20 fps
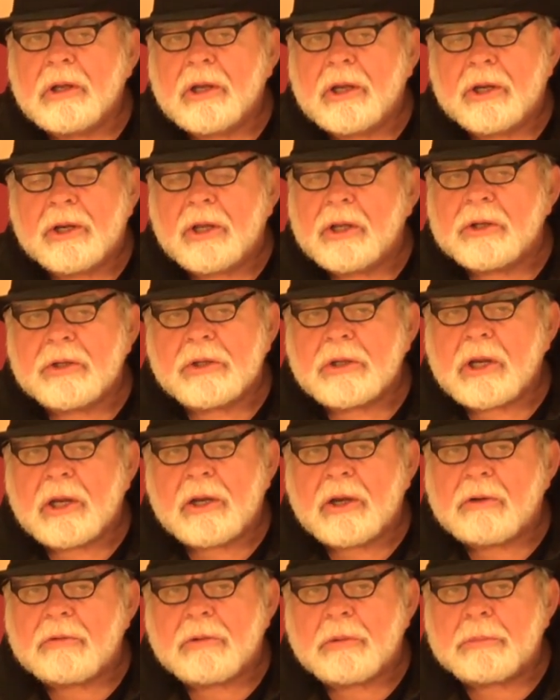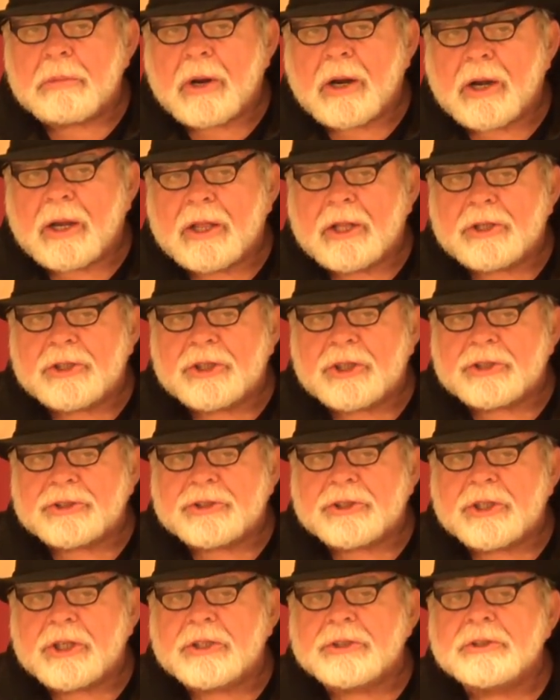It doesn't say everybody, it
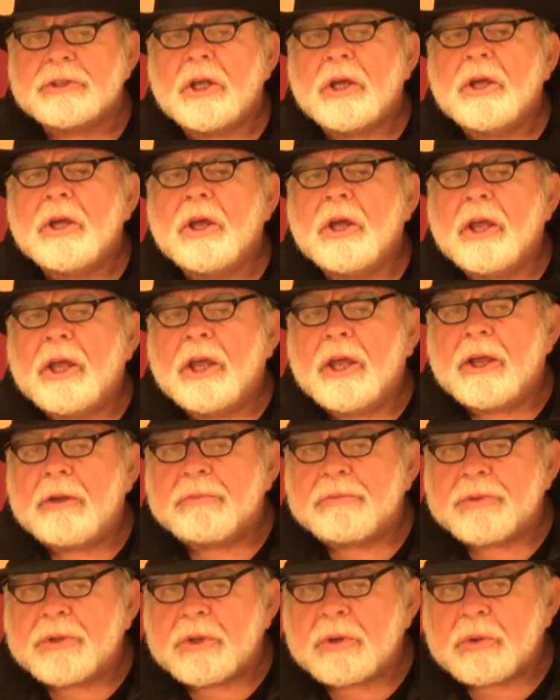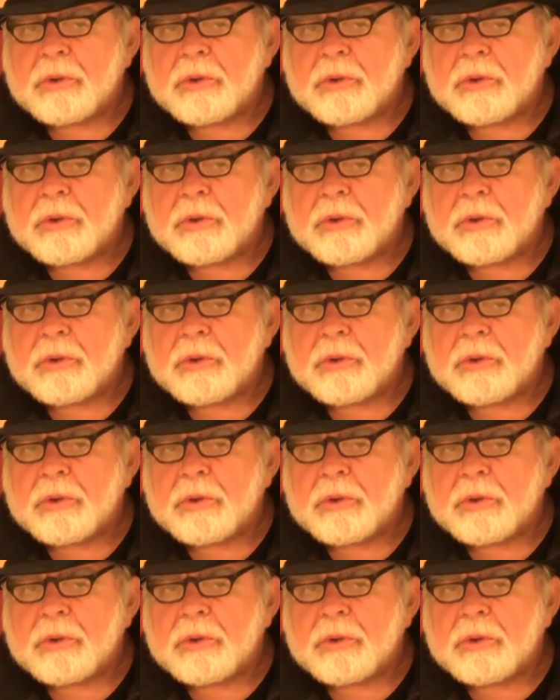just says if the